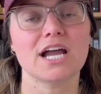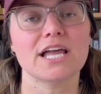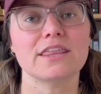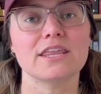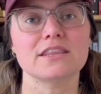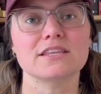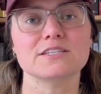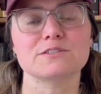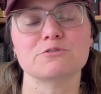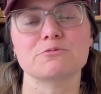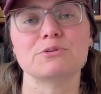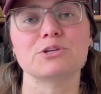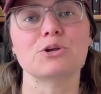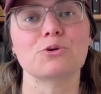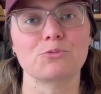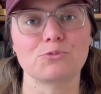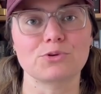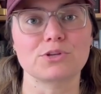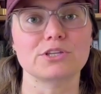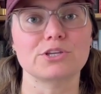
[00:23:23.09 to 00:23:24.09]
I think this would be
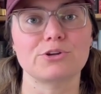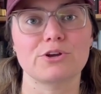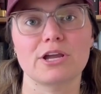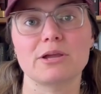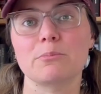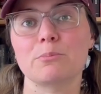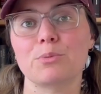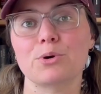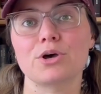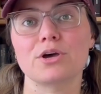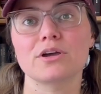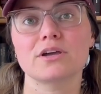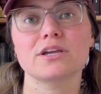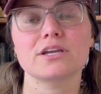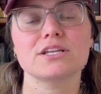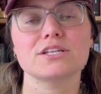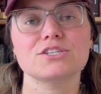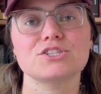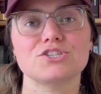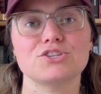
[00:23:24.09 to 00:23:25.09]
a really great book
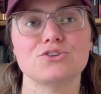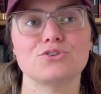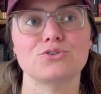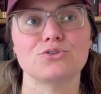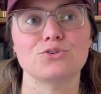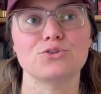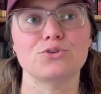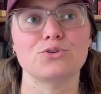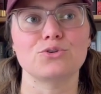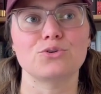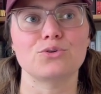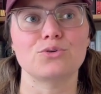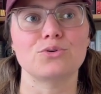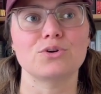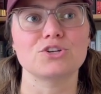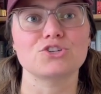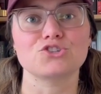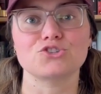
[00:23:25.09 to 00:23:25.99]
to